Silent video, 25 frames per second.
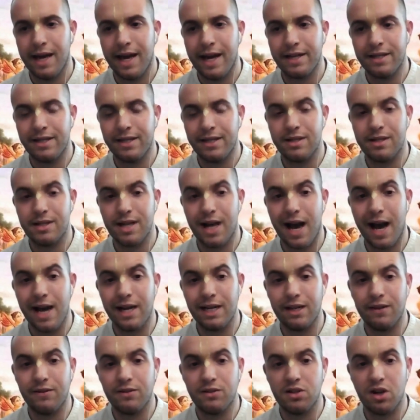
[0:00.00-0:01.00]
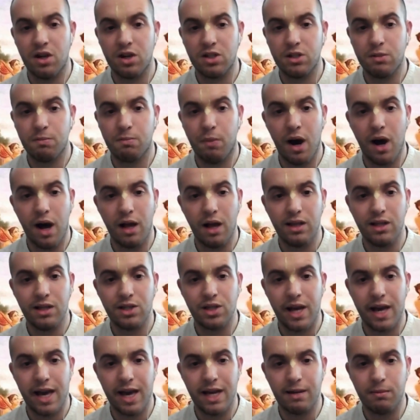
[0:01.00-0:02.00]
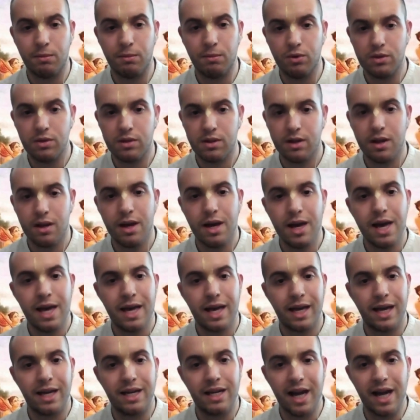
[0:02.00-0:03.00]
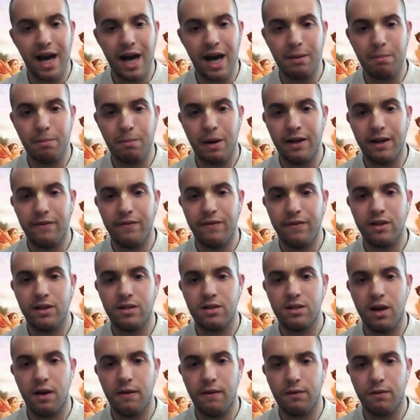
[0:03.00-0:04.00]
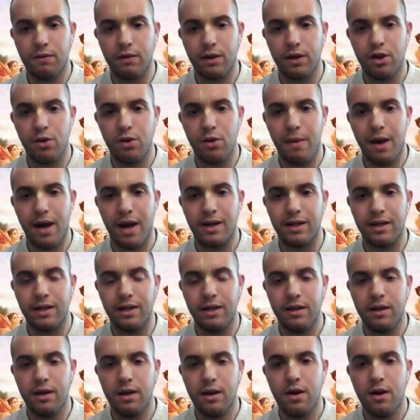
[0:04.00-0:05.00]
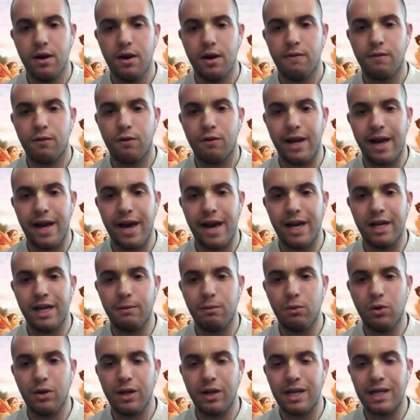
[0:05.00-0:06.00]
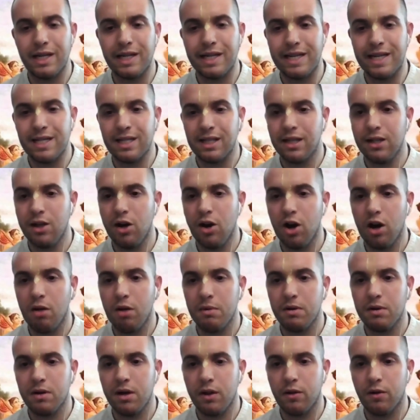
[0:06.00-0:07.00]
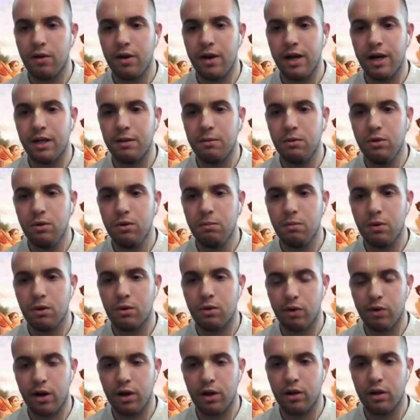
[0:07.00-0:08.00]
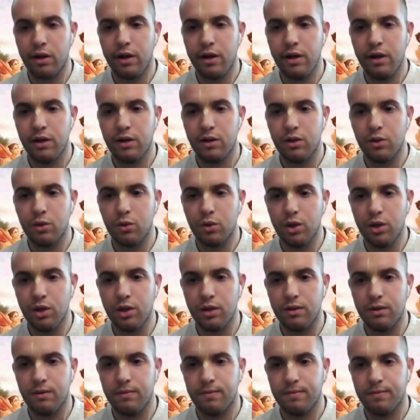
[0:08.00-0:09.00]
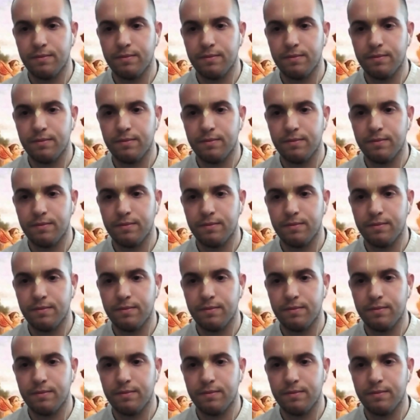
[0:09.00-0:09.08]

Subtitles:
A society of such polished animals cannot benefit suffering humanity, for an animal can easily harm another animal, but rarely do good.